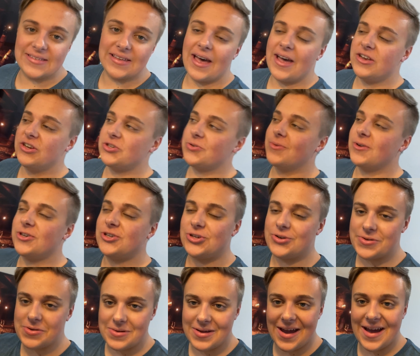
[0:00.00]
I just want to show
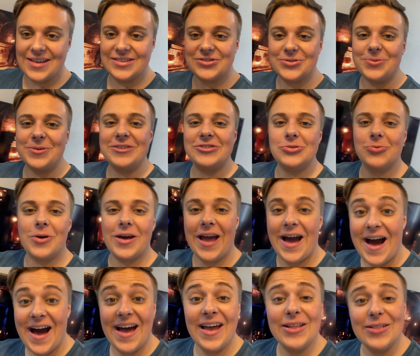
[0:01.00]
you guys the reason why
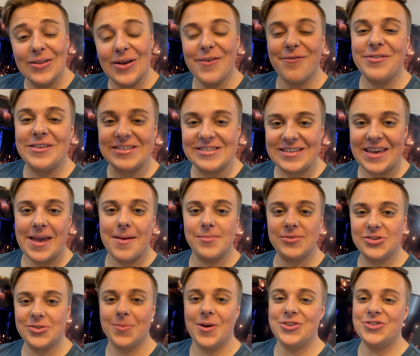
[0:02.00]
I love this game
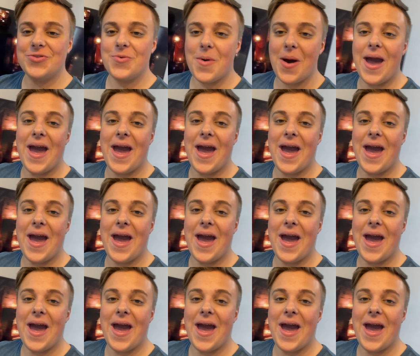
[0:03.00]
so much and why